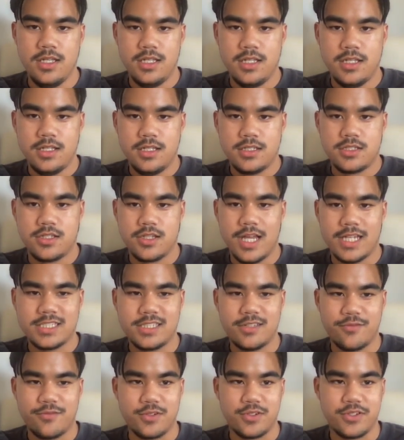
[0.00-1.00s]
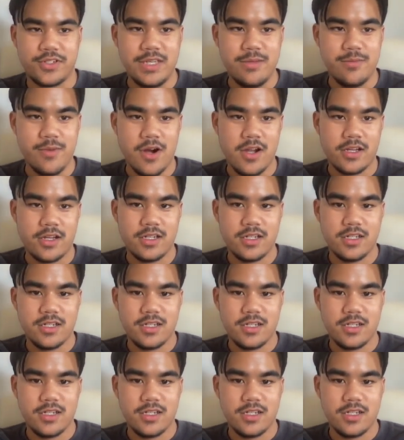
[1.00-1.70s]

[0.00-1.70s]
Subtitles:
So that's it for demarc.